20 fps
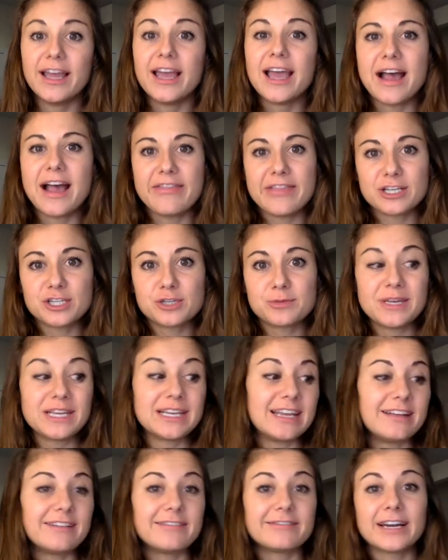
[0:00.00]
And that should be an
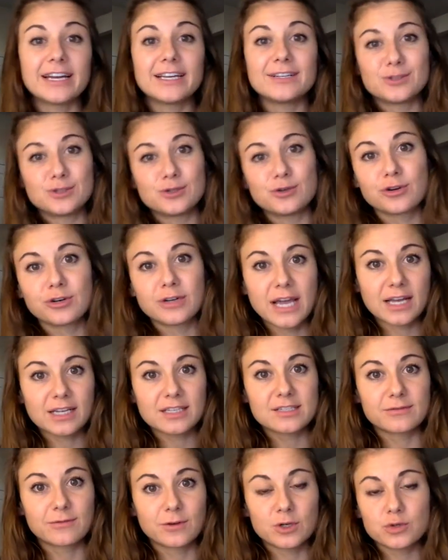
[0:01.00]
invite to your
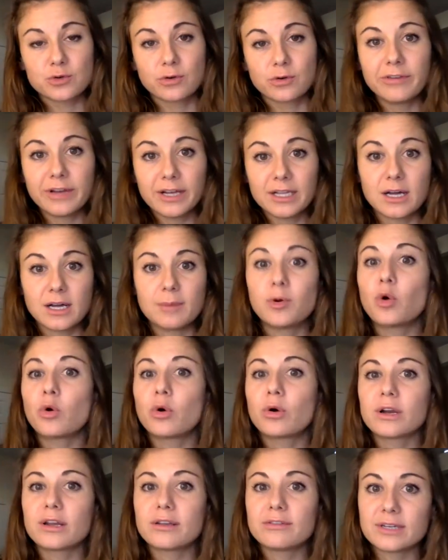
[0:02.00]
next virtual fit club,
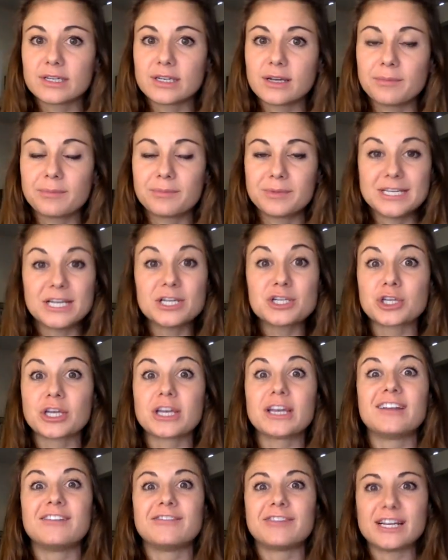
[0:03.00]
or even potentially
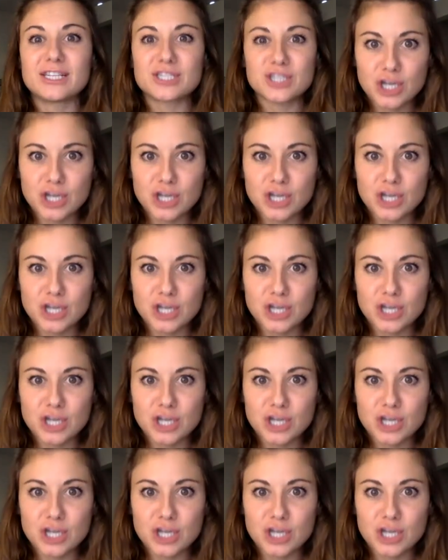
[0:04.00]
an invite to